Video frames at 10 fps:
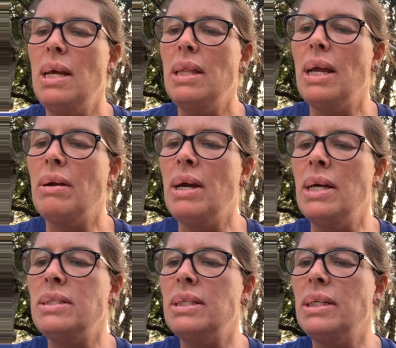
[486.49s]
They are
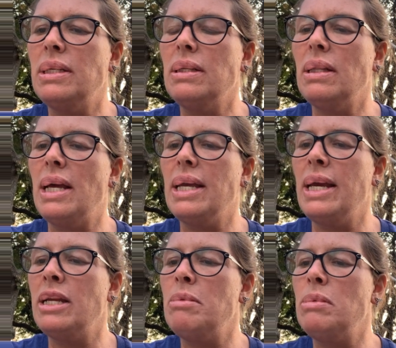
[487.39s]
hunted like
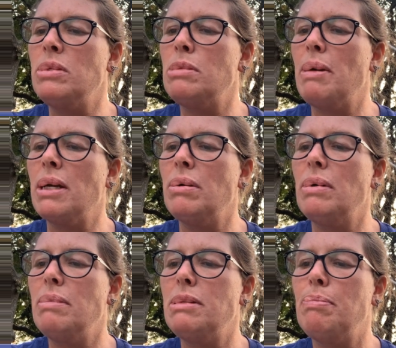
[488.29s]
animals by
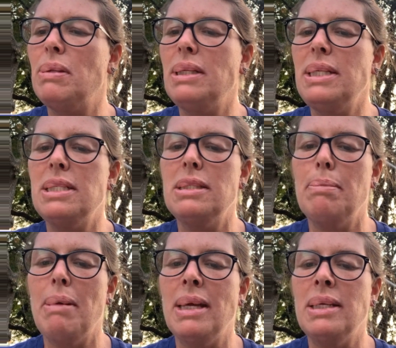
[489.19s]
corrupt police,
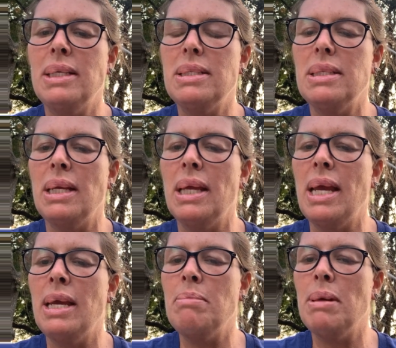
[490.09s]
bandits, and
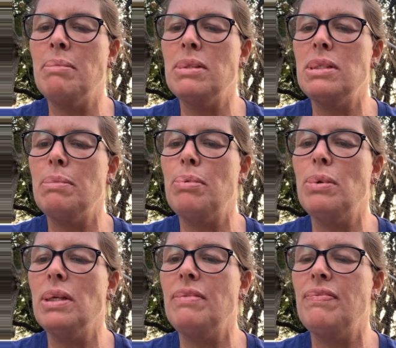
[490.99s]
gang members
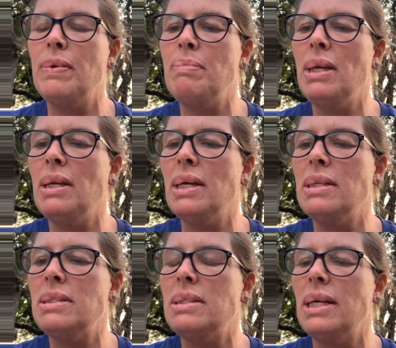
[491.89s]
deported from the
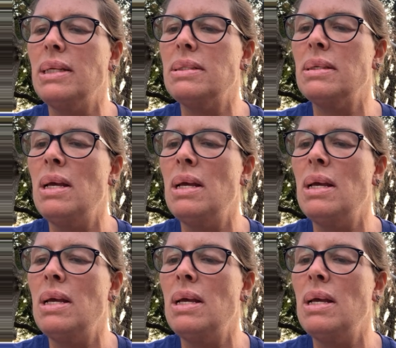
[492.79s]
United States.